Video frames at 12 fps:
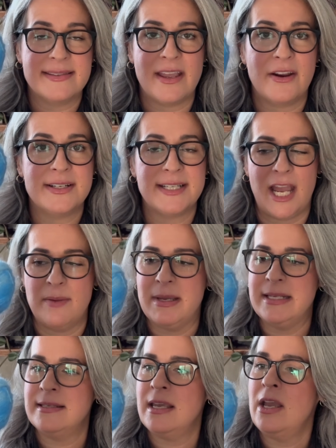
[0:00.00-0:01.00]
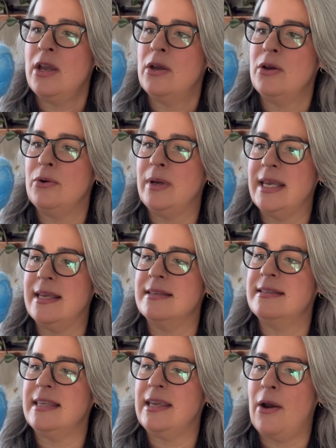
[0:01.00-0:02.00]
Sarah Diamond, who is
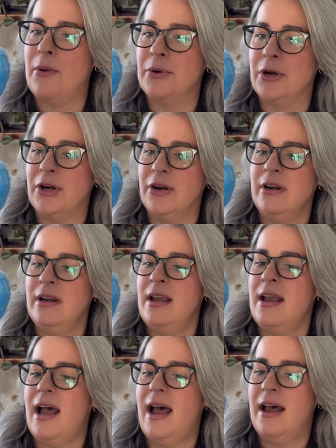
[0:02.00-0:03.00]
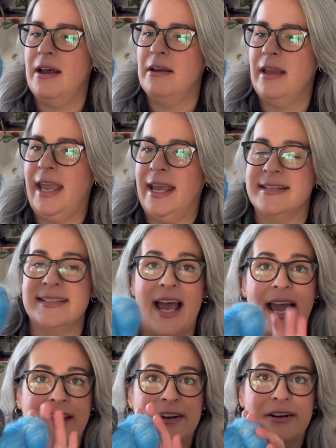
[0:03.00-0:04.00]
the owner and
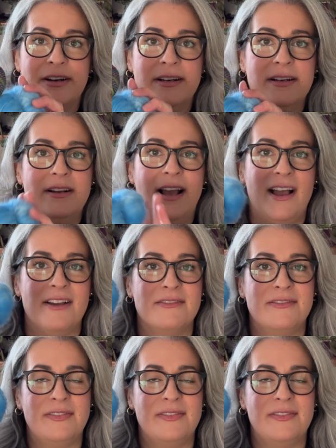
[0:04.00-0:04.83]
dyer of